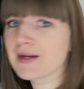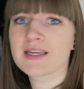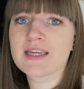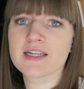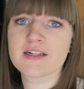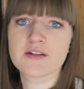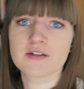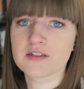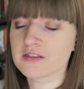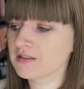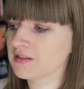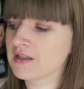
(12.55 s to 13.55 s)
my
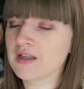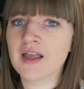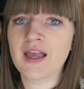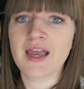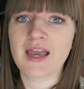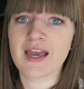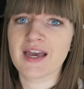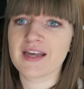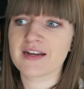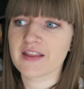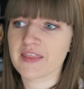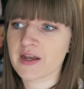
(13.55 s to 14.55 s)
Kindle,
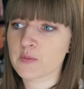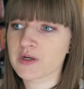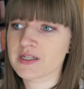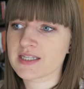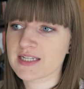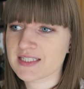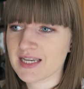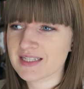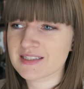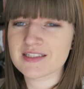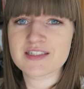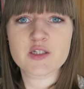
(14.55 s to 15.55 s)
and that was
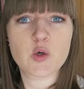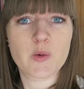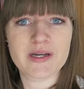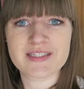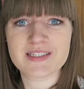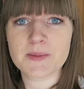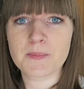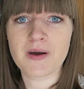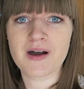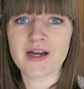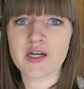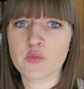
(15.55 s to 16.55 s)
Assassin's Quest
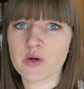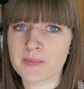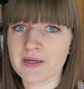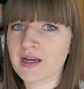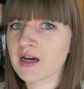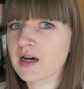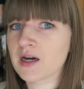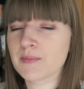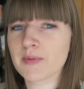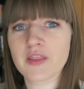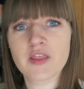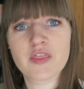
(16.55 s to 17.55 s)
by Robin
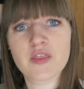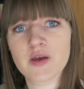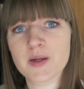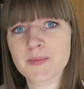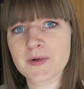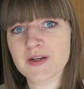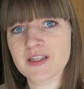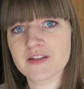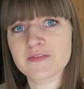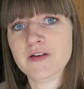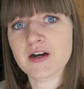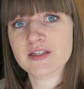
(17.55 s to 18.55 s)
Harp, the third book in the
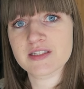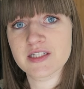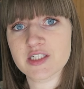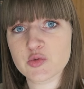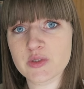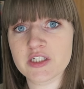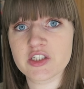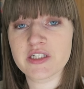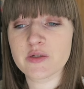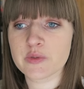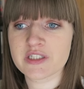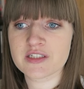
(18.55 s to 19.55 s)
Farseer
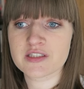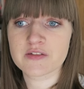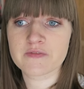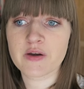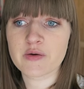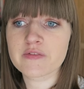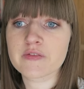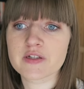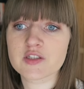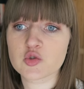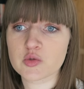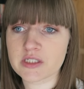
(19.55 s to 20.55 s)
trilogy, which is the very
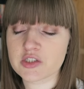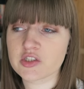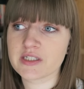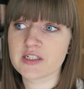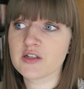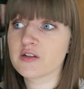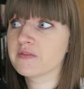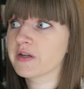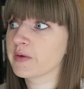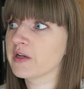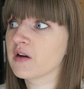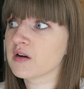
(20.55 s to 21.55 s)
first trilogy in her
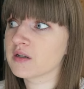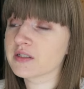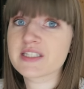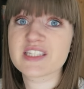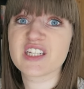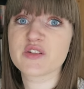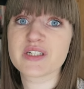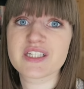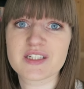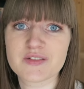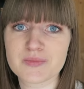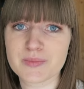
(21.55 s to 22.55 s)
very long
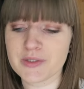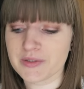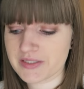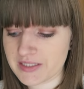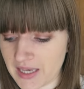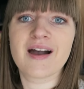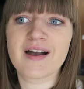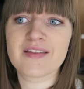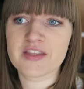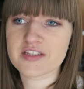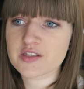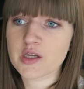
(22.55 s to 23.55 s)
series of books.
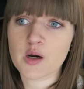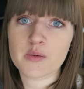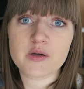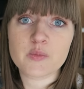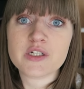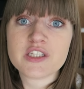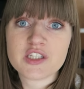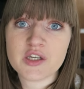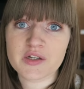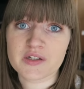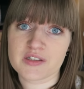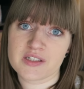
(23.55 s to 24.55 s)
The story was
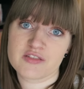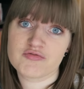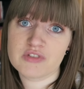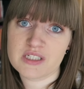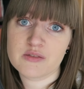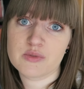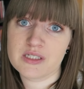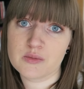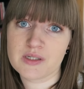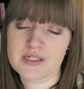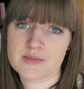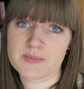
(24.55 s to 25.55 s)
good, it really, really
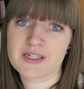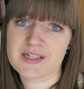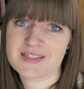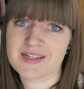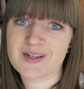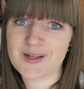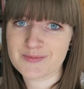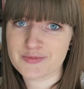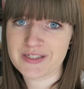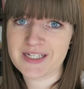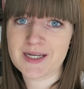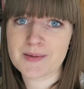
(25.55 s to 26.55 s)
was, because I love
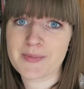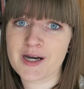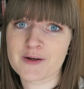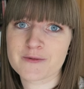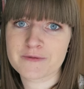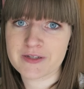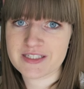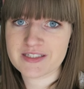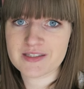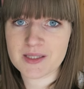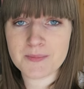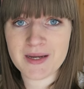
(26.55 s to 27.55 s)
reading about Fitz,
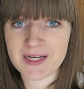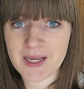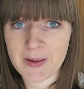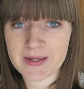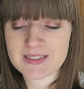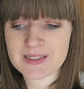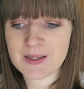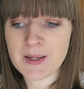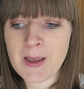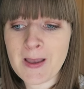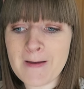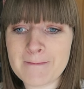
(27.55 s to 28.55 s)
the main character.
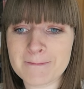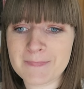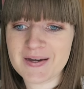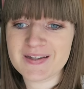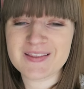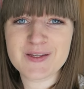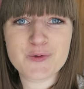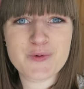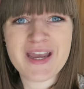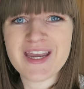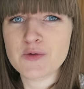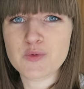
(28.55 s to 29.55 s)
But the
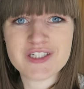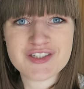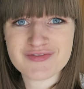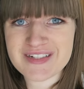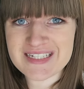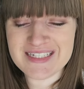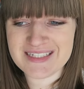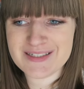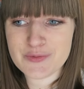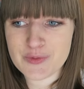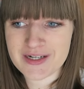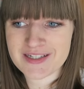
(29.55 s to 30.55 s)
way it was
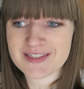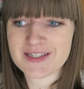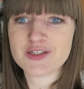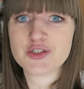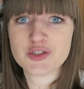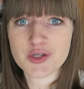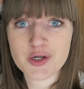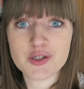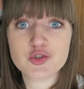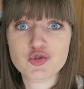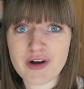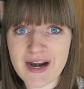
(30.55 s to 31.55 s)
written was
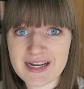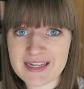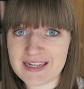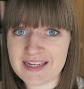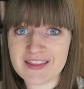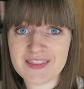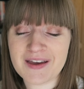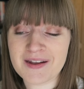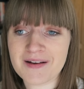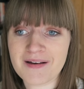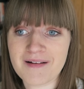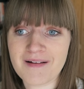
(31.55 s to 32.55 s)
so dragging
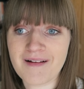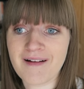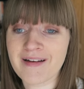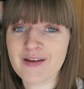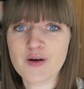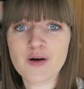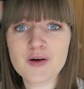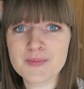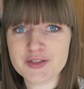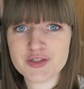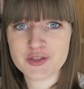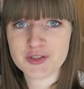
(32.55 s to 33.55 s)
that I
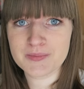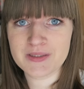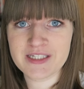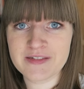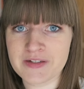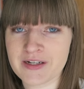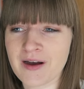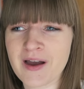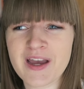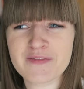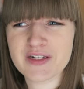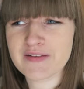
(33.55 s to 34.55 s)
almost couldn't believe it. I
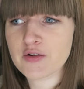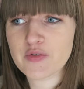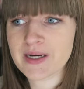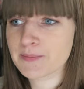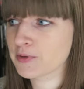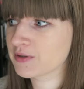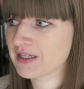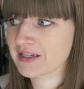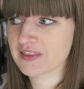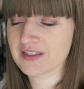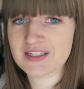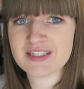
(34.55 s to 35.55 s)
have never read a book
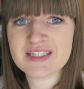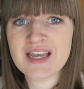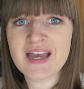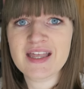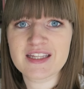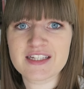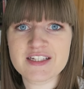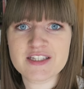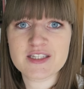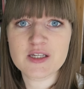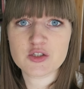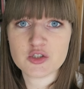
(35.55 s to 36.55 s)
like this that
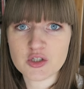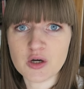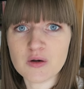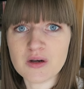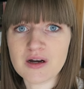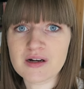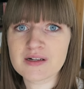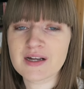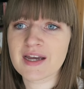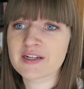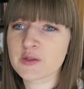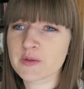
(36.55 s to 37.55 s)
is so long
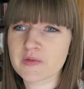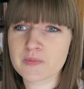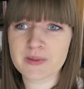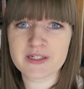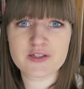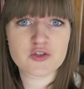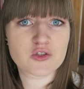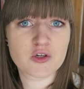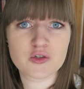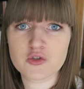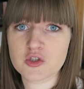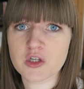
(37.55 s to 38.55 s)
and could have been
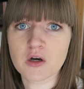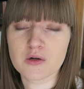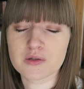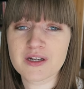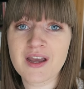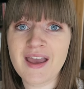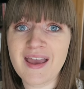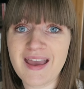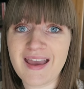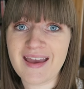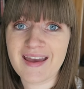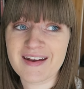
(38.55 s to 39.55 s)
so short.
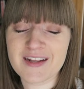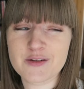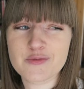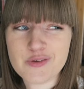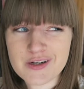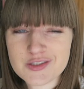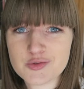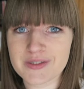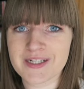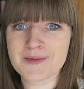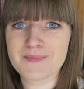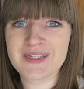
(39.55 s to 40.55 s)
And it
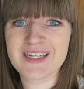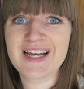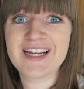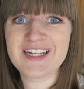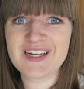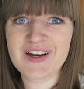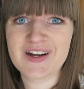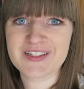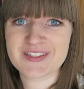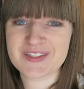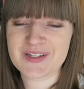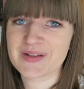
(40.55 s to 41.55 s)
frustrated me a
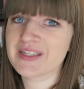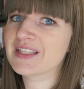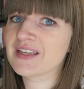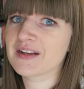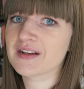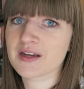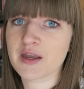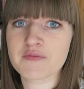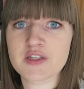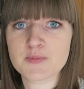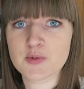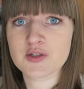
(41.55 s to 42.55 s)
lot. So in the end, I gave
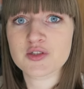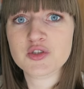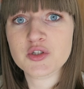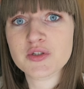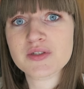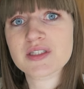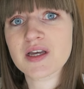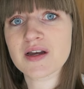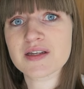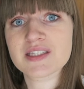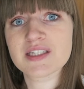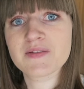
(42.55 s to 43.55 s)
this book 2
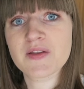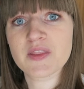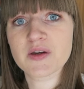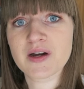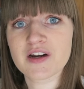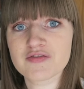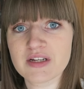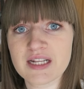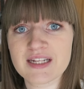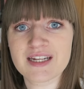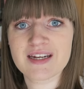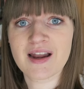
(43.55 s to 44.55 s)
stars, even though I really
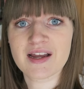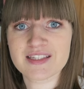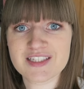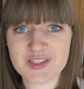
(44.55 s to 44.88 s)
did like the